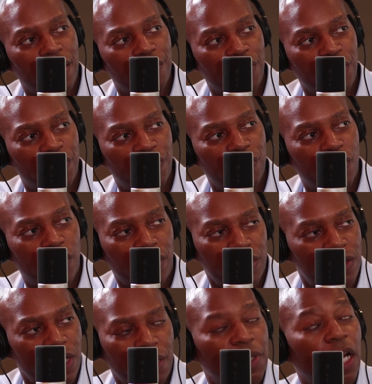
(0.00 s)
out of proof of work?
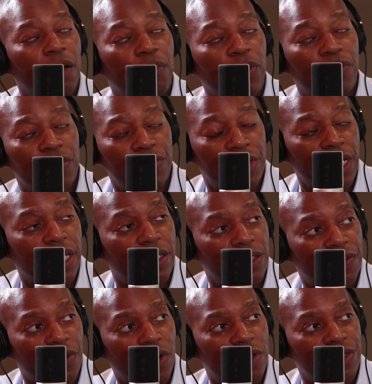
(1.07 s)
Out of proof of stake,
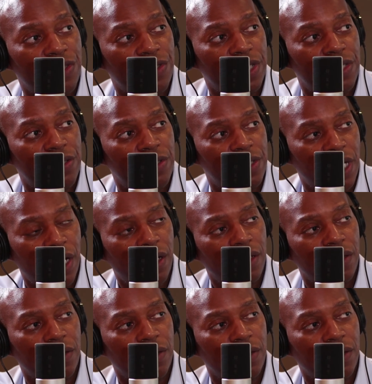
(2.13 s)
as far as you can tell?